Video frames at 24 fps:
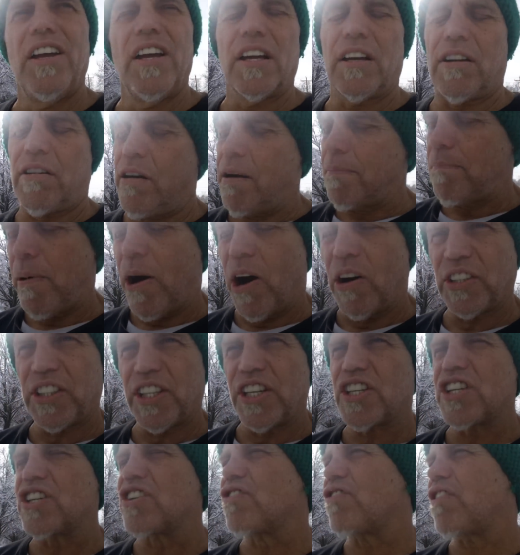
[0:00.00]
Corrupt
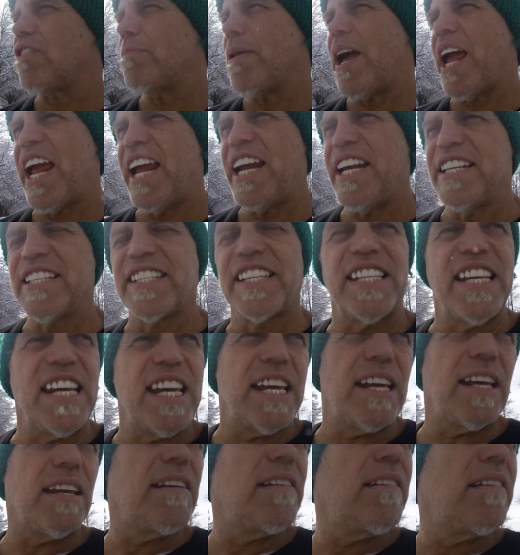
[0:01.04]
politicians from A to
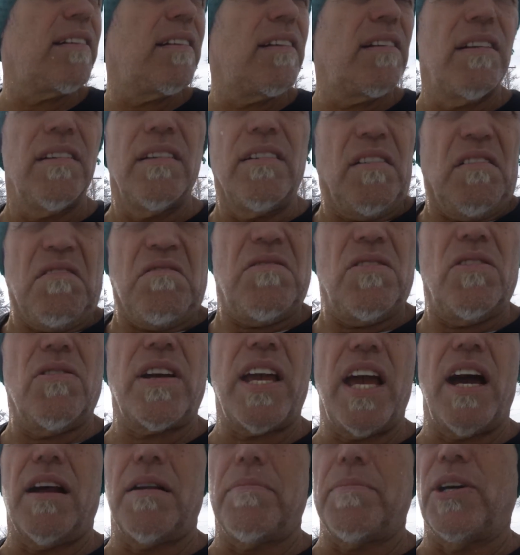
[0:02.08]
Z. No
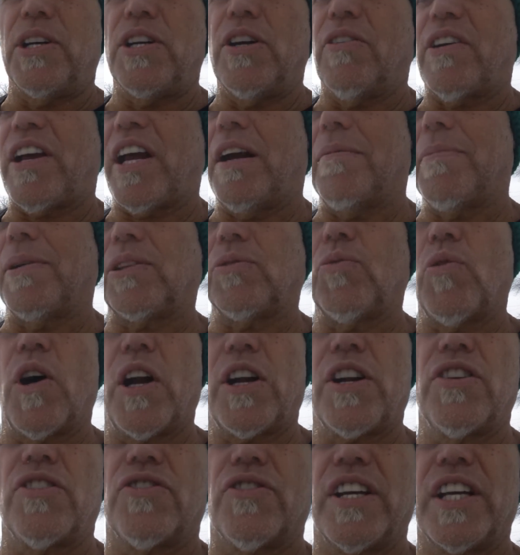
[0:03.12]
accountability. You don't care about the water
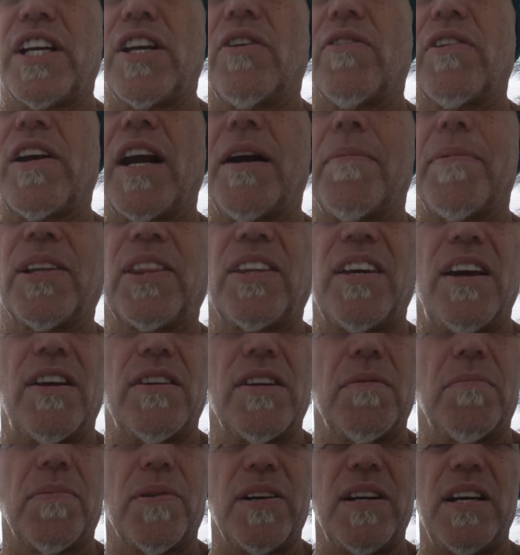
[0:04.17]
you drink. You don't care about the air
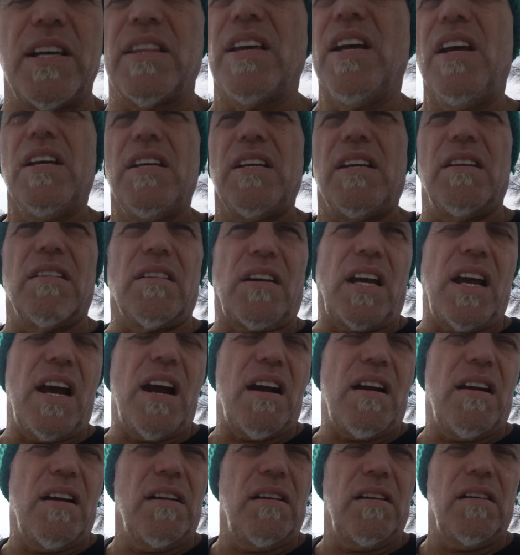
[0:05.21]
you breathe. You don't
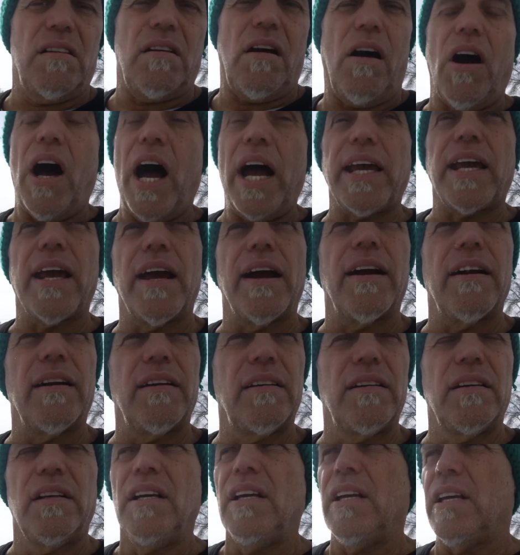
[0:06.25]
care. Oh, I care.
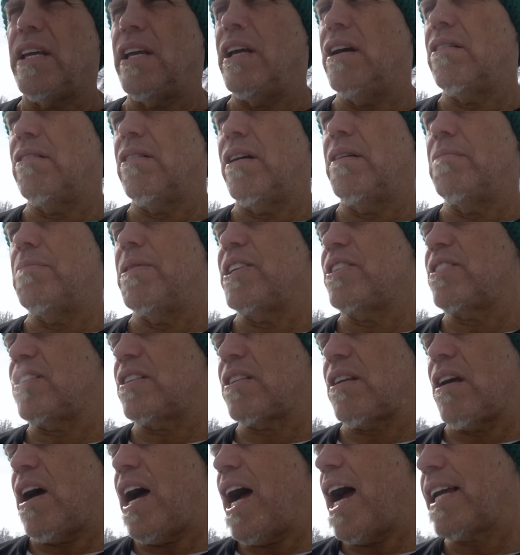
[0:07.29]
You know, everybody says,
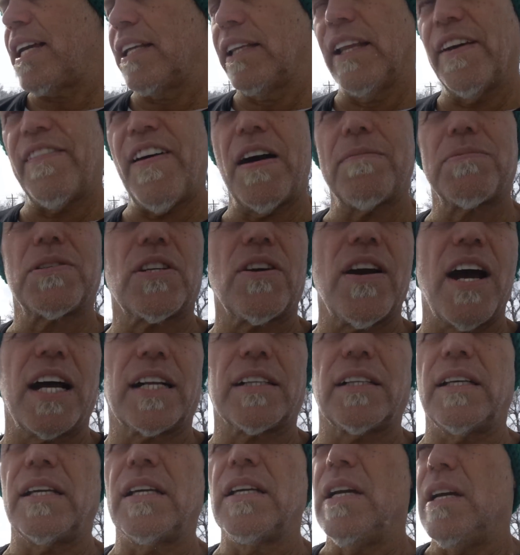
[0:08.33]
oh, I can live
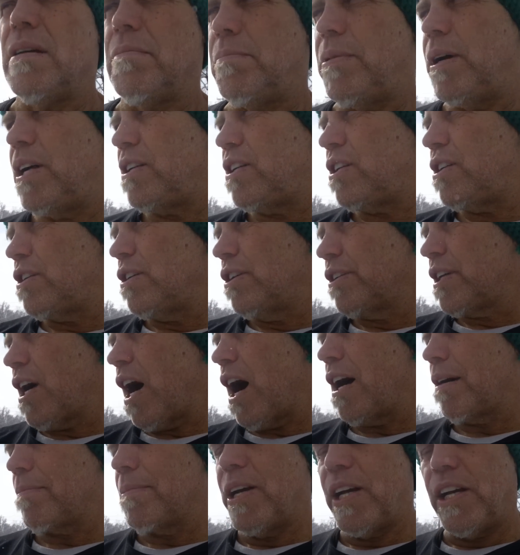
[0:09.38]
abstractly, but your
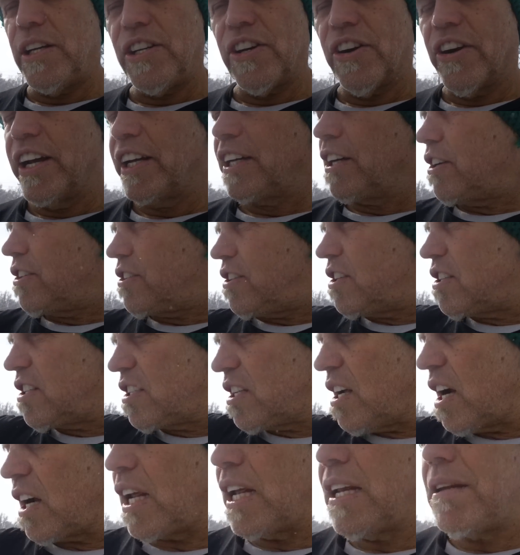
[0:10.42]
dogma and your ignorance is
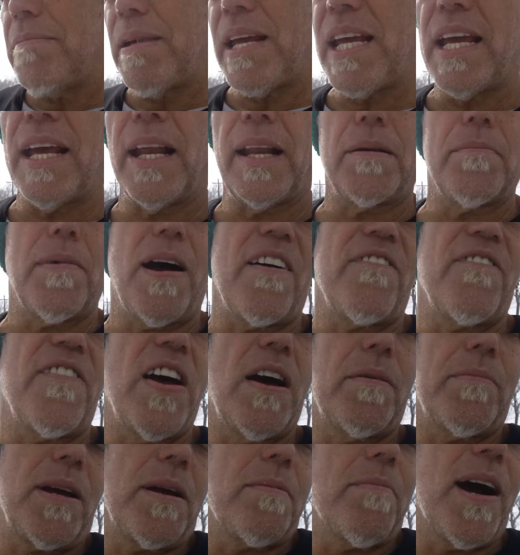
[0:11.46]
sucking me in and my
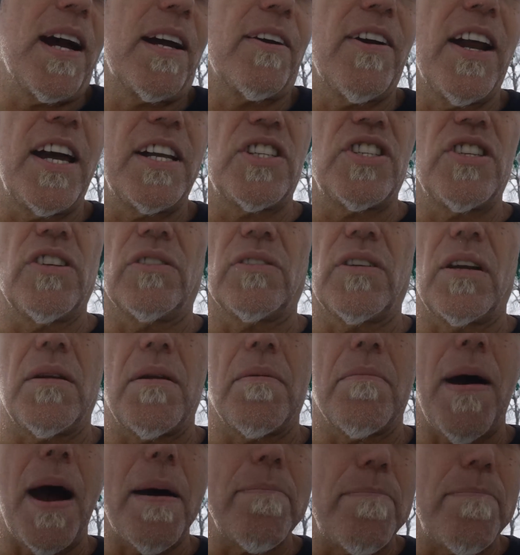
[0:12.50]
family and my grandchildren and my